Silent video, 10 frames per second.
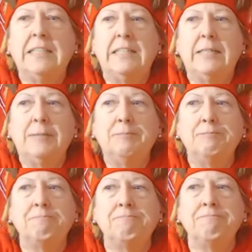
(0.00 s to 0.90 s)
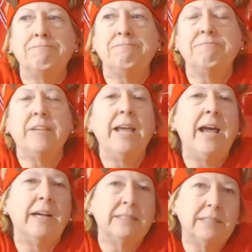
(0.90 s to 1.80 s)
um,
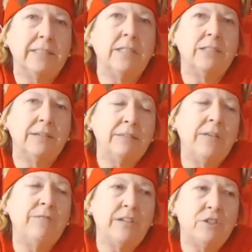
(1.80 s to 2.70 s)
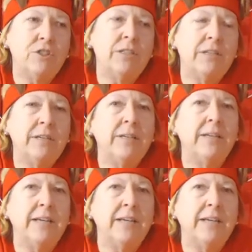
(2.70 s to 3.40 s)
yeah, there, eventually,